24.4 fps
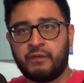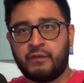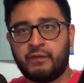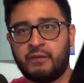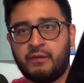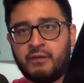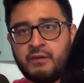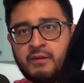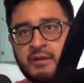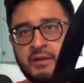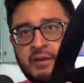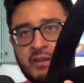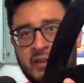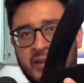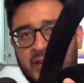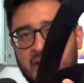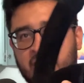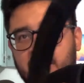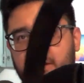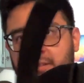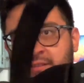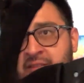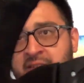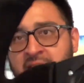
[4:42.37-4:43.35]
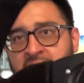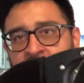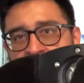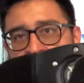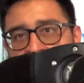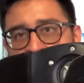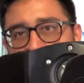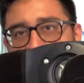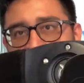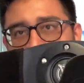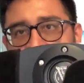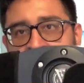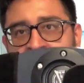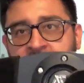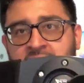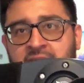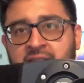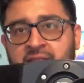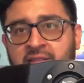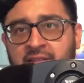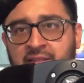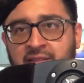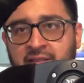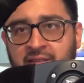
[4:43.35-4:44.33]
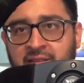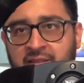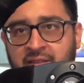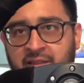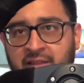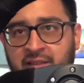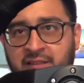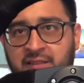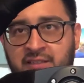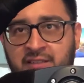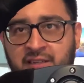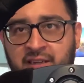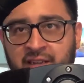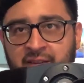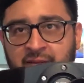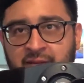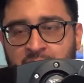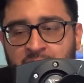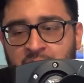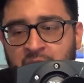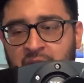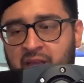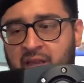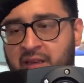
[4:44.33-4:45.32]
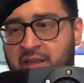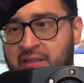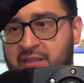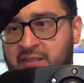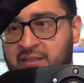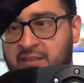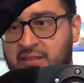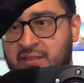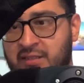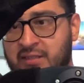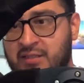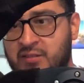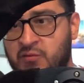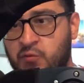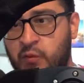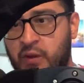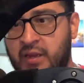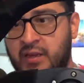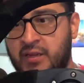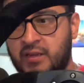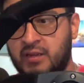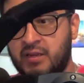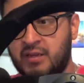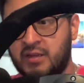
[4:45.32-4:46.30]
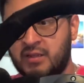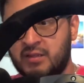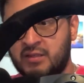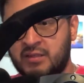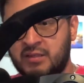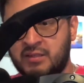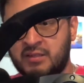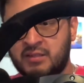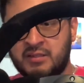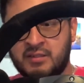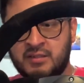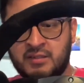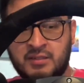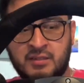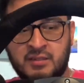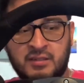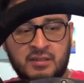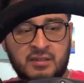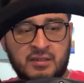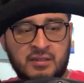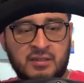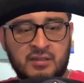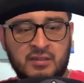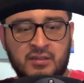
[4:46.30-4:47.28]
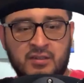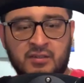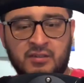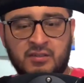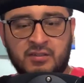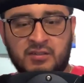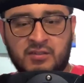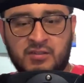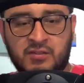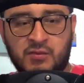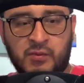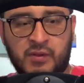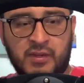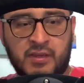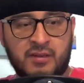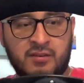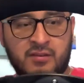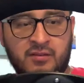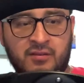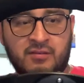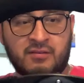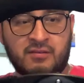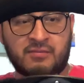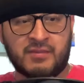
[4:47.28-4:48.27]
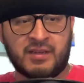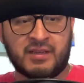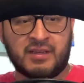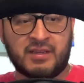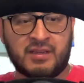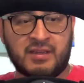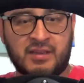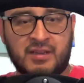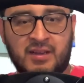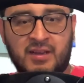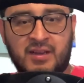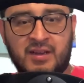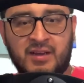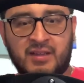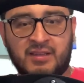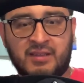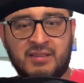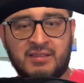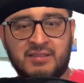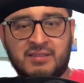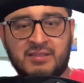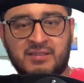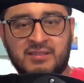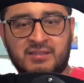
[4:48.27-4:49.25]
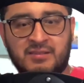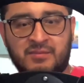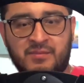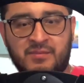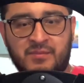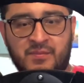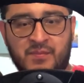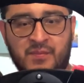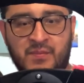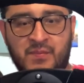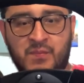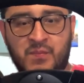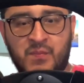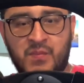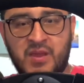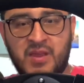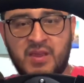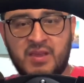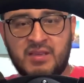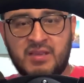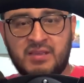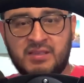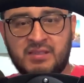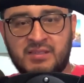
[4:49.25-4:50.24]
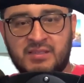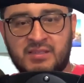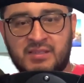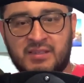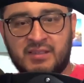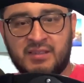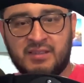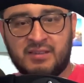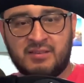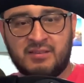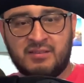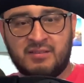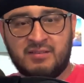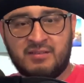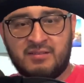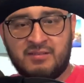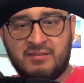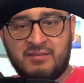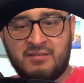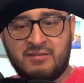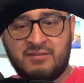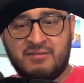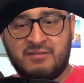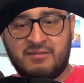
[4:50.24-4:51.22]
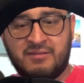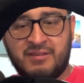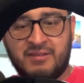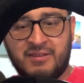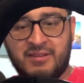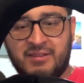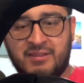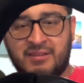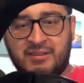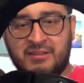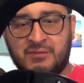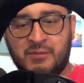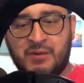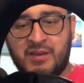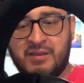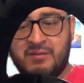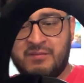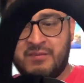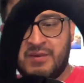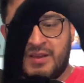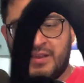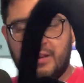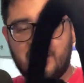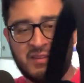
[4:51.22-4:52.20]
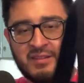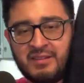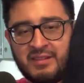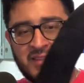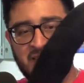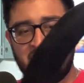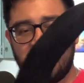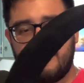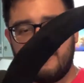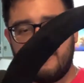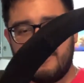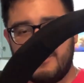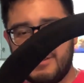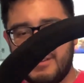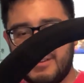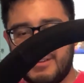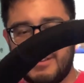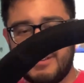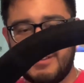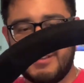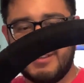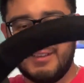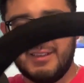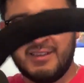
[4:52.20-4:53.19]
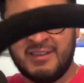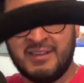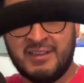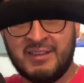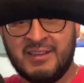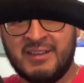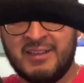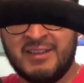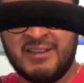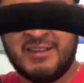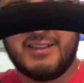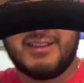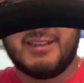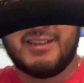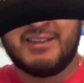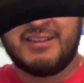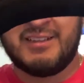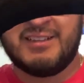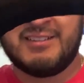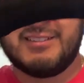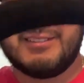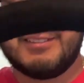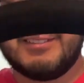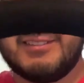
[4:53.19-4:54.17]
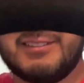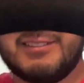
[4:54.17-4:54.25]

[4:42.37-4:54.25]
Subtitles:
And I got the D shape, and it's a suede color, or suede. Oh my God, this is amazing. Oh, it looks way better than the fucking. This looks